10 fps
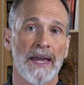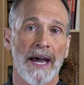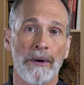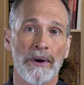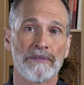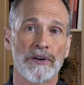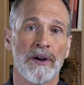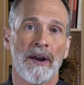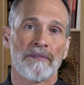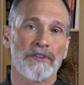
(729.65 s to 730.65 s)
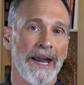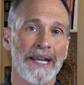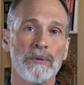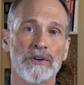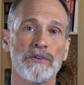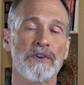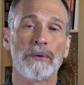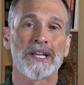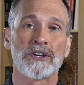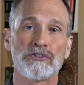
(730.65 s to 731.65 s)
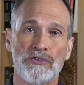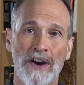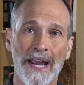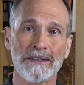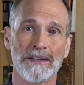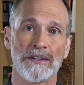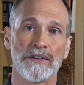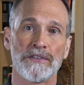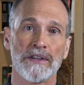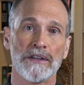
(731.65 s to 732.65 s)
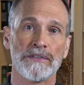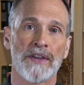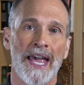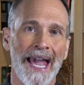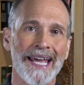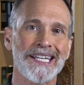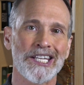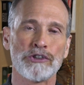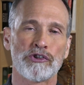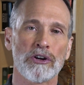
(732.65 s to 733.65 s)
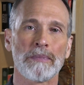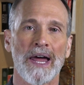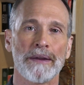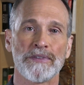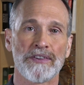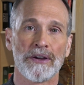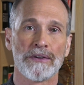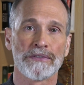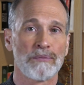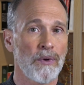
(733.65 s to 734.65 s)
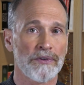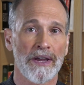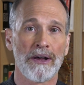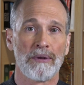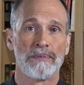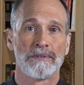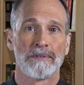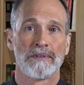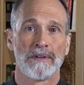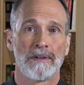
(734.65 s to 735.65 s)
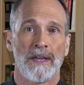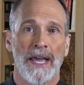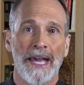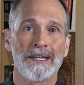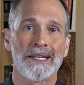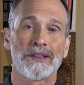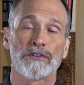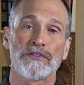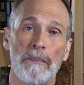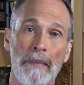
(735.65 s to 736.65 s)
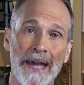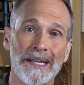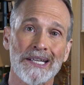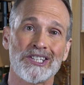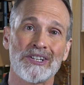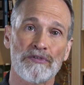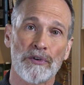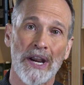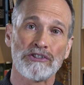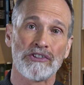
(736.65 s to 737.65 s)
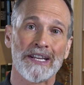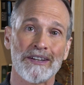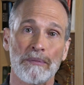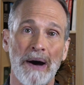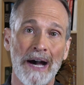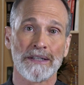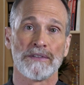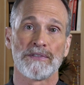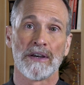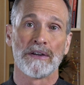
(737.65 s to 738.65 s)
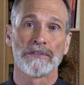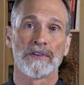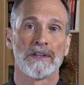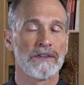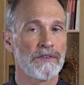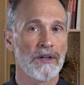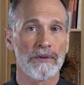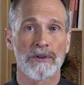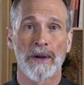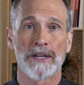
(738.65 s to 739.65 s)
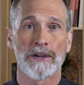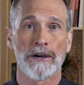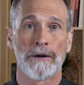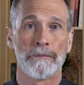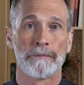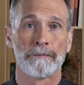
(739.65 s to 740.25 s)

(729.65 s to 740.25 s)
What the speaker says: However, for anyone who's already contracted a disease, editing germline cells won't help. Editing their somatic, differentiated body cells is the only way to go.